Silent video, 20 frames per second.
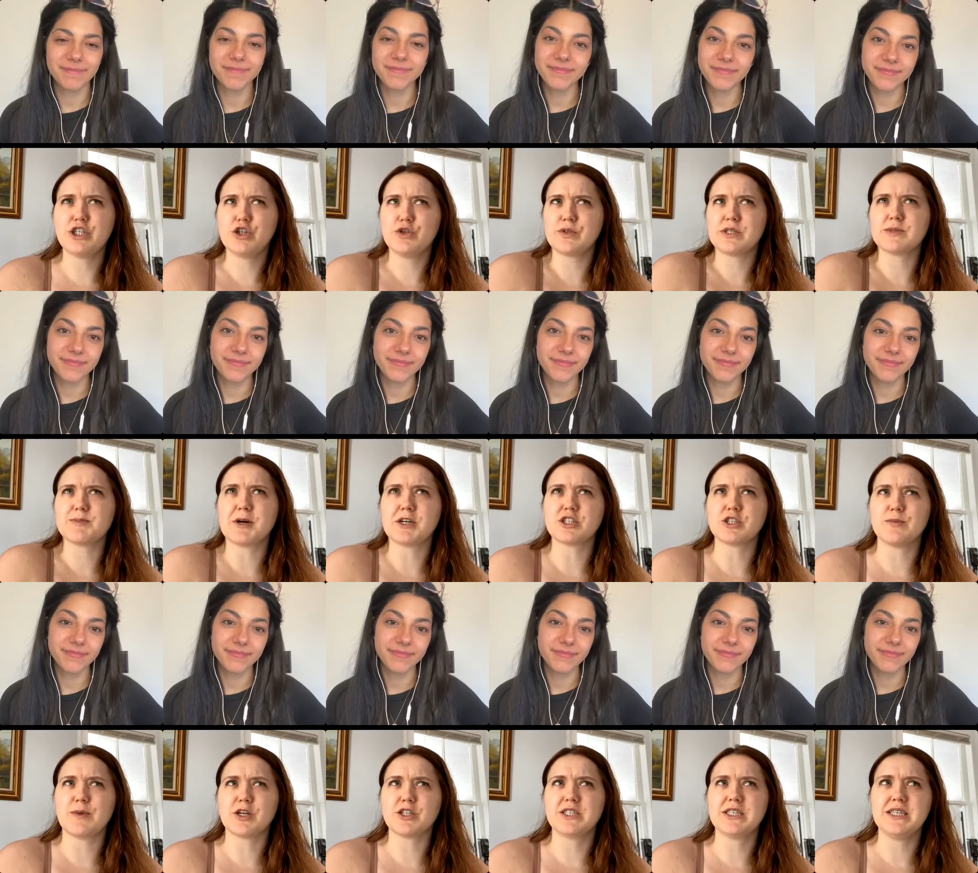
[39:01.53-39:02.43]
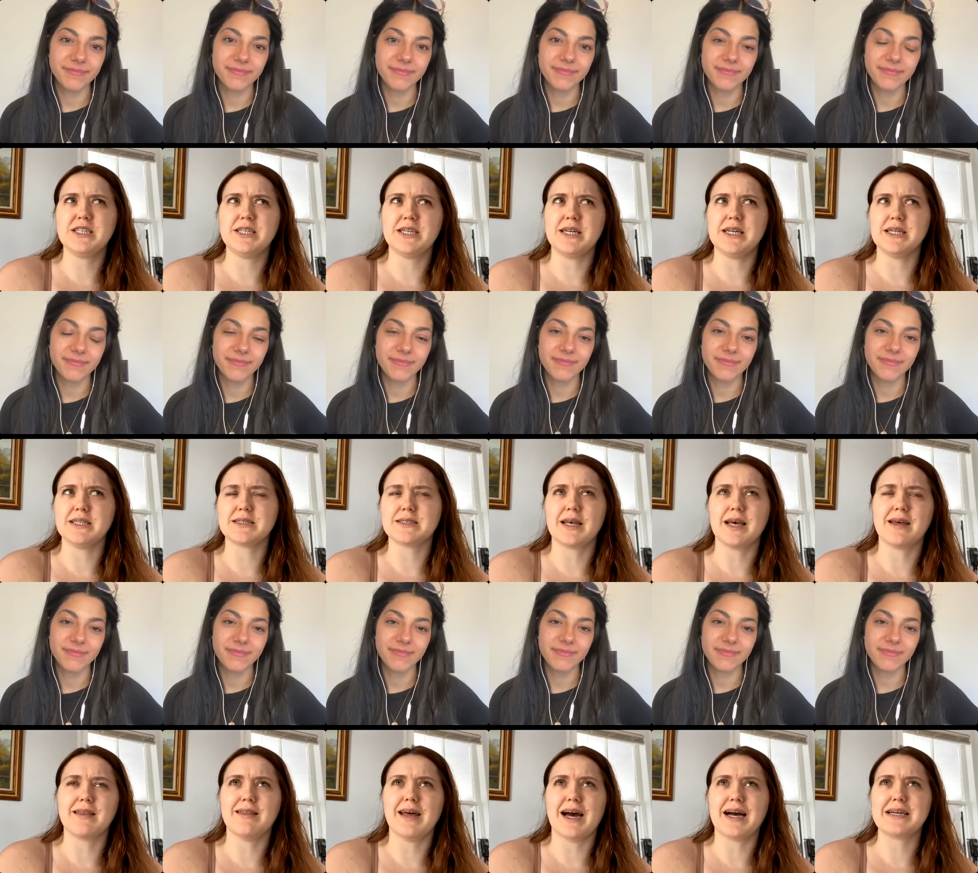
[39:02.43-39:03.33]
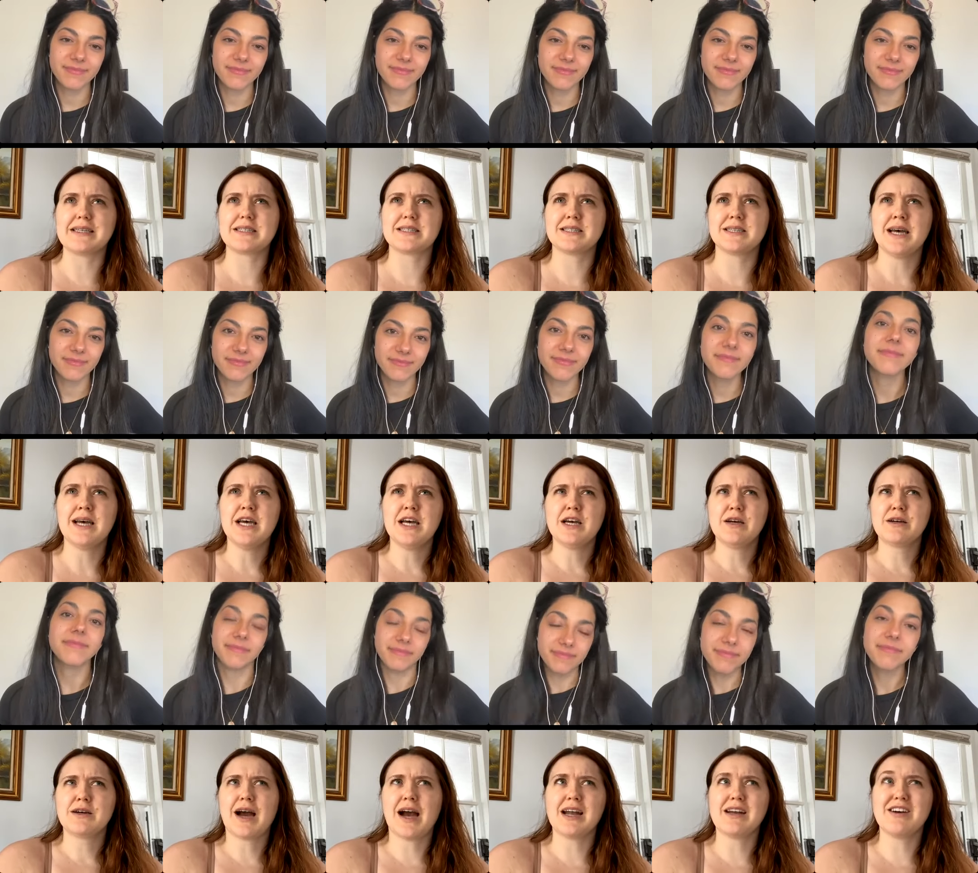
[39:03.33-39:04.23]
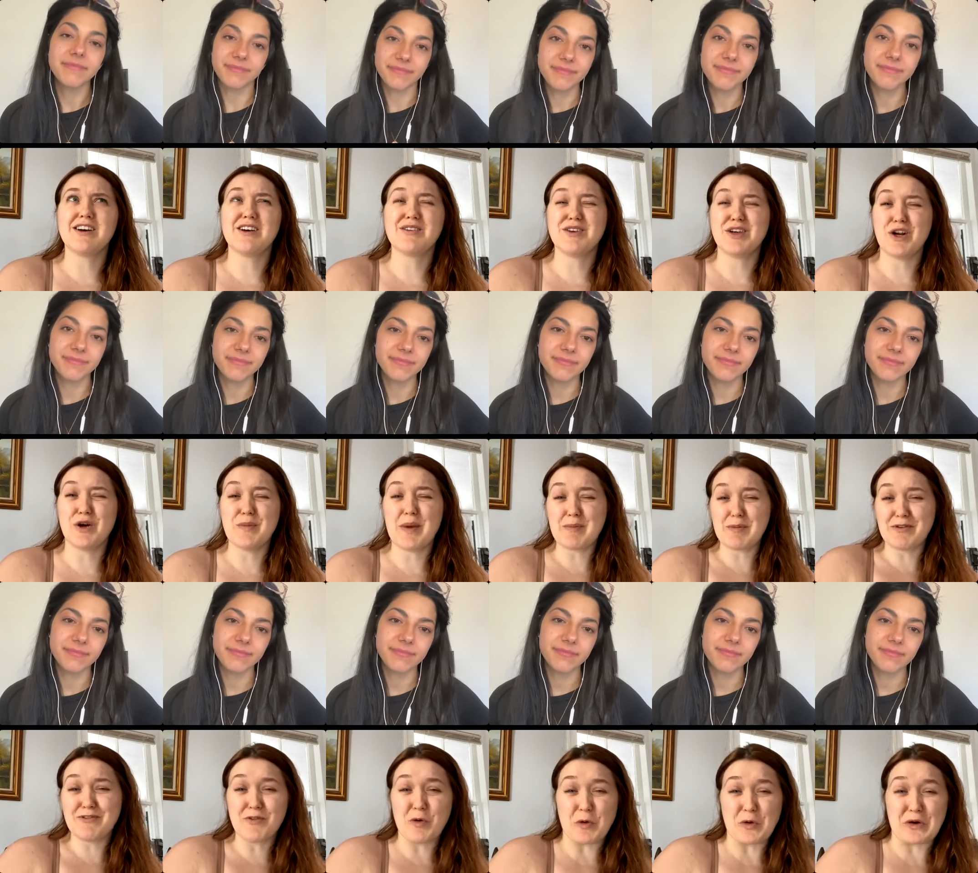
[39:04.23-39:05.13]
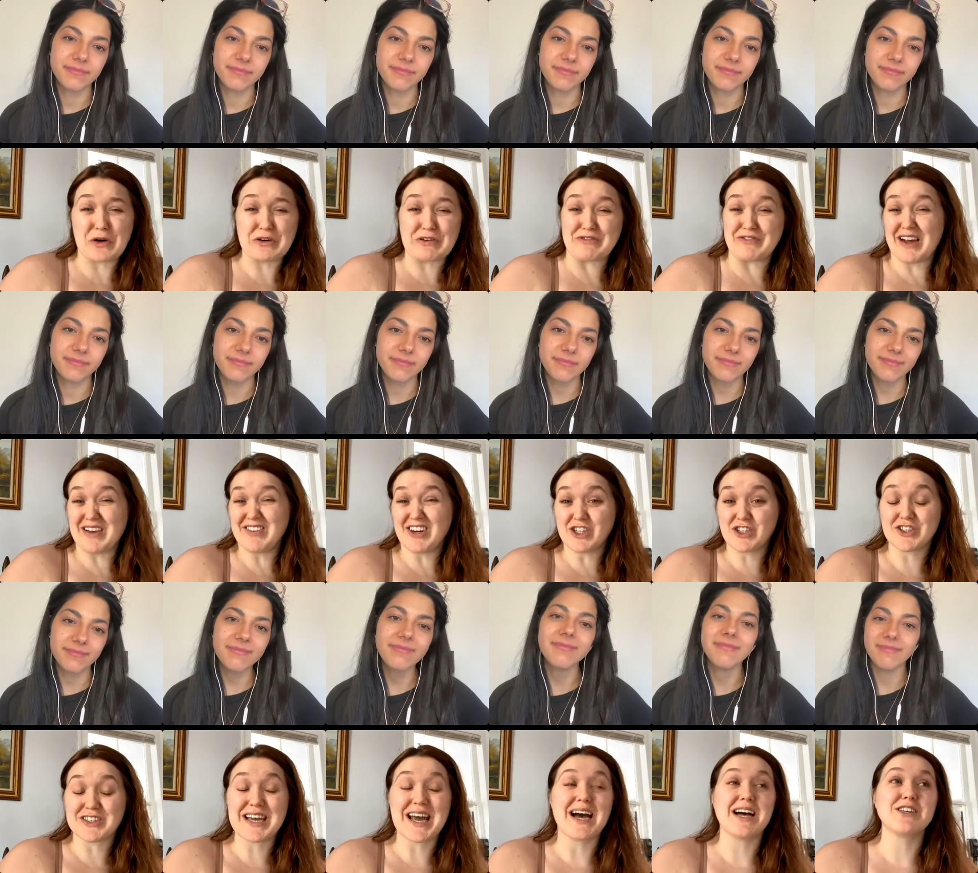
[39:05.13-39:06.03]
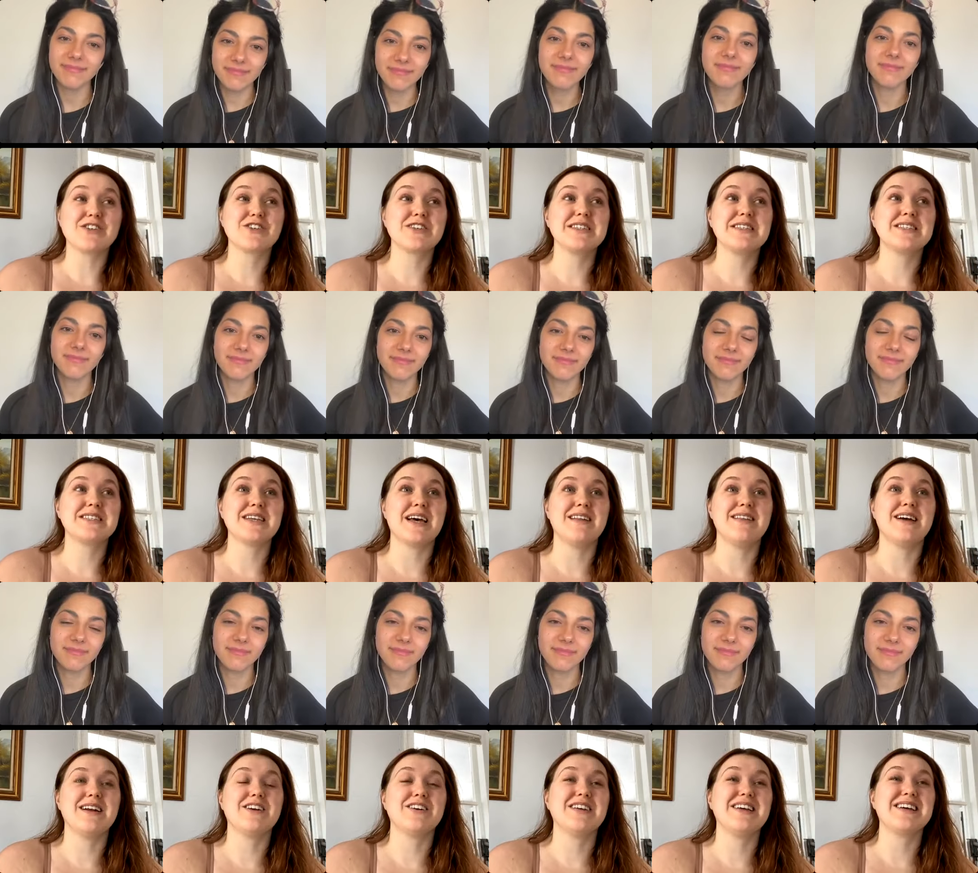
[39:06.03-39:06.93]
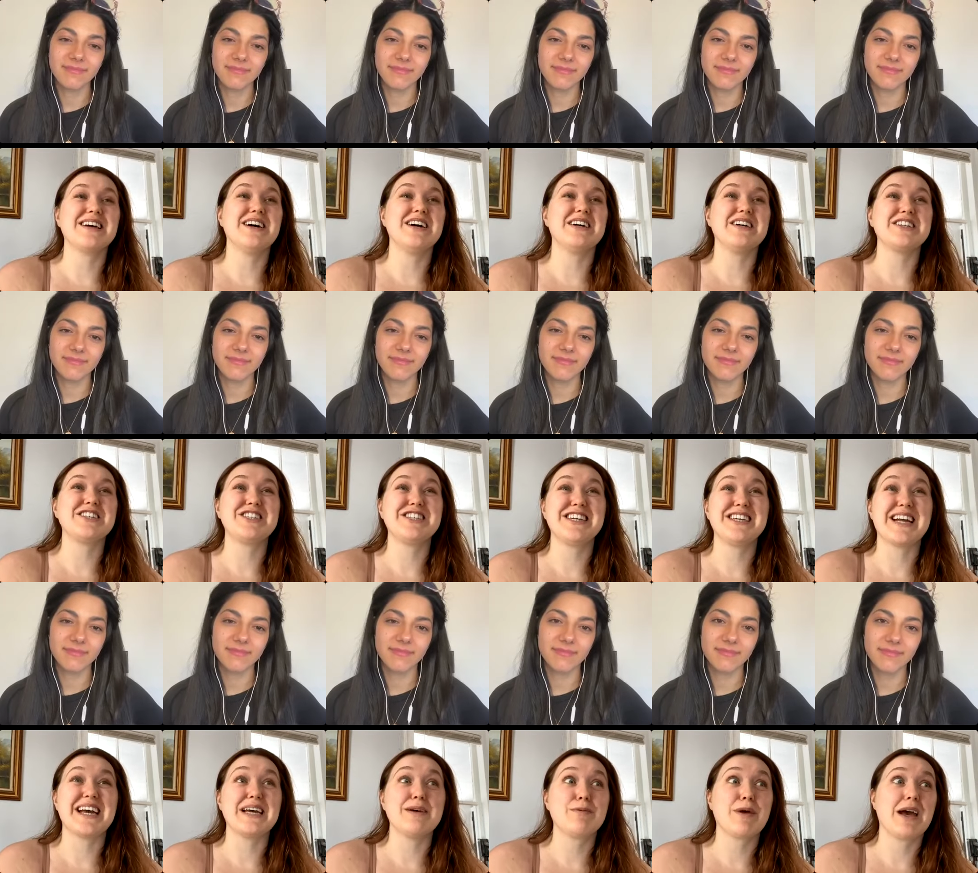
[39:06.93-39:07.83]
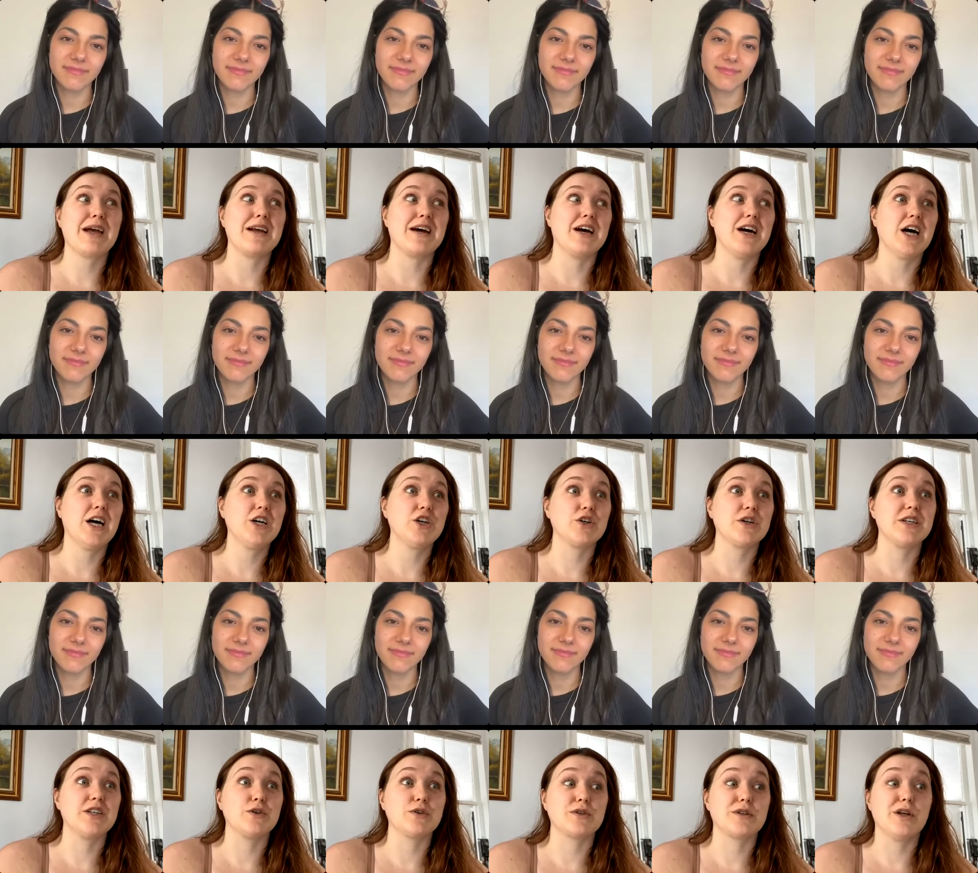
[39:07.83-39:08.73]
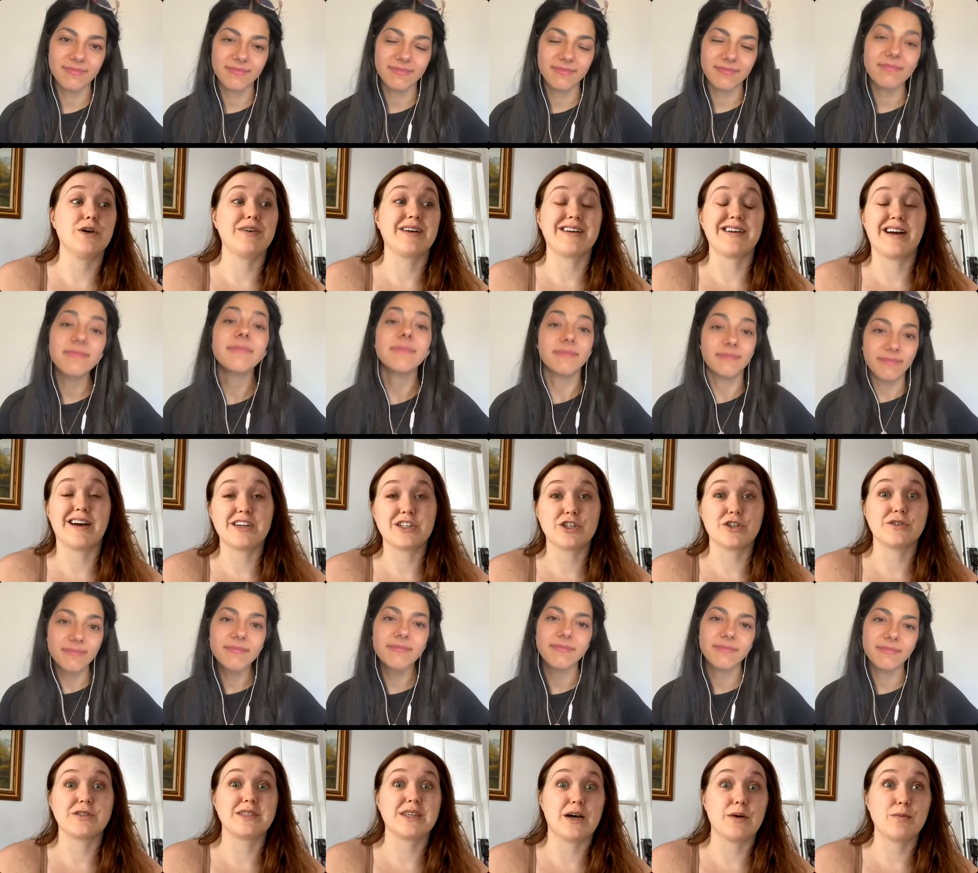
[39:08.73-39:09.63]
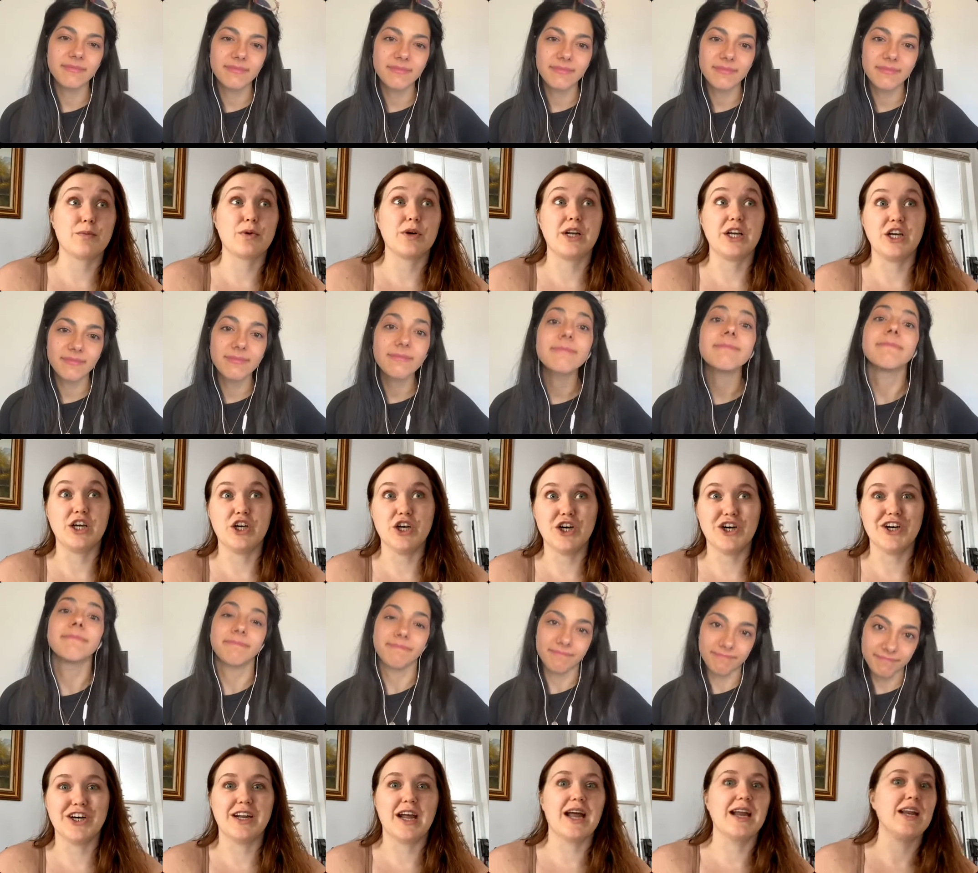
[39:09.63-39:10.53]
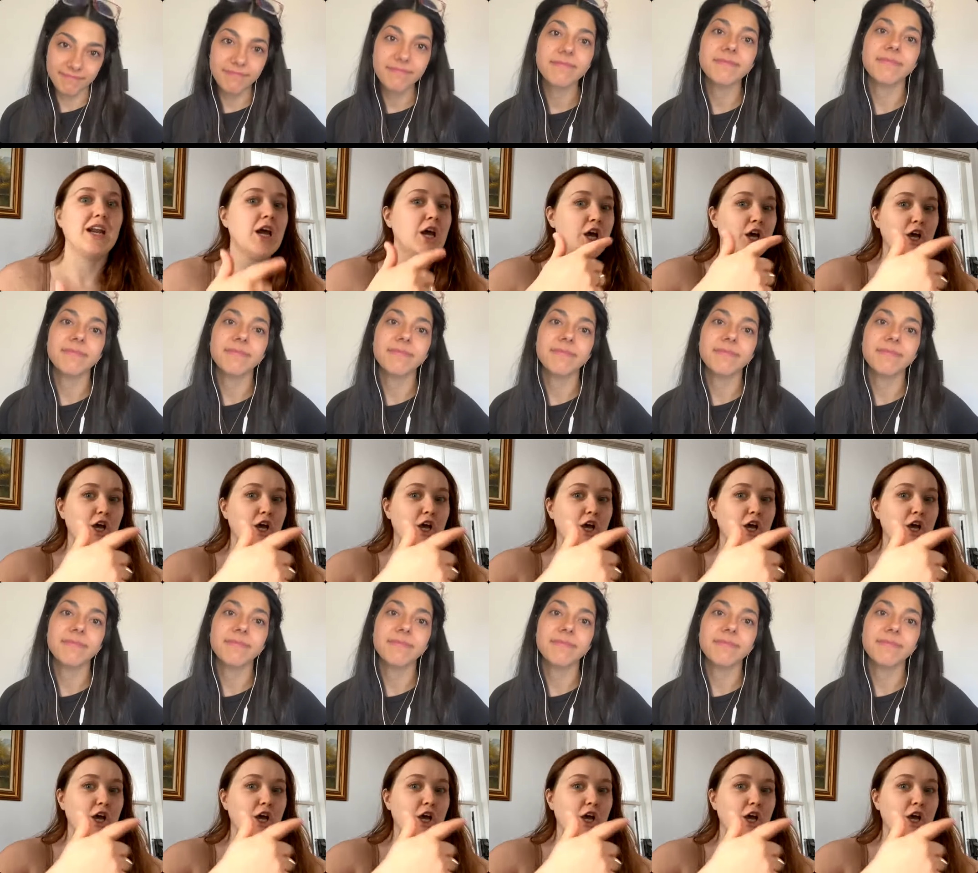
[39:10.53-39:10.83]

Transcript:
Speaker 1: two espresso martinis. Like, that's kind of, you know, maybe four, 500 calories. And then you're like, oh, shit, I am kind of hungry. Those loaded nachos sound pretty good. And